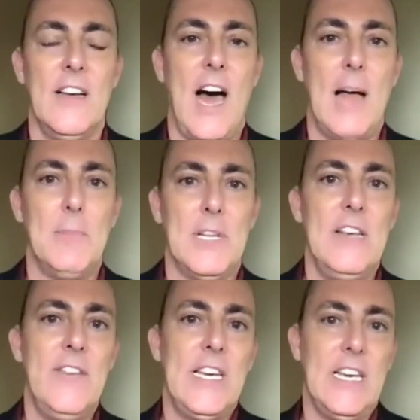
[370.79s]
I'm
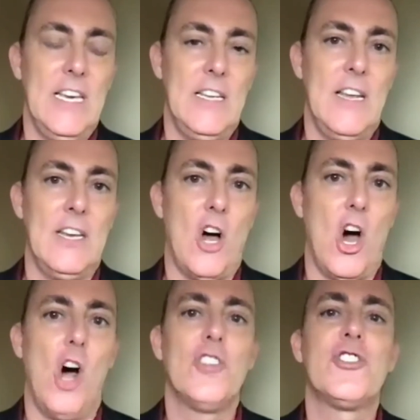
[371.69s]
living in an
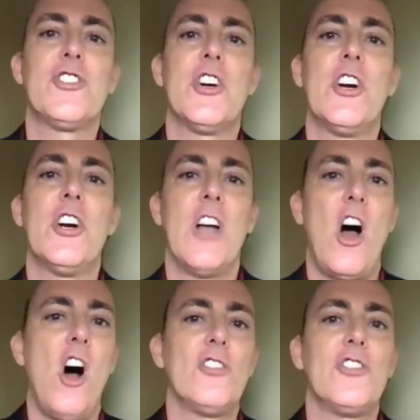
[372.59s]

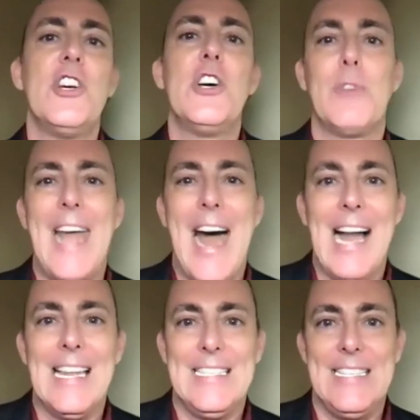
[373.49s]
alternate
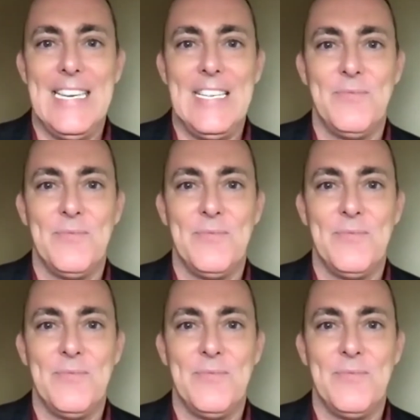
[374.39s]
reality.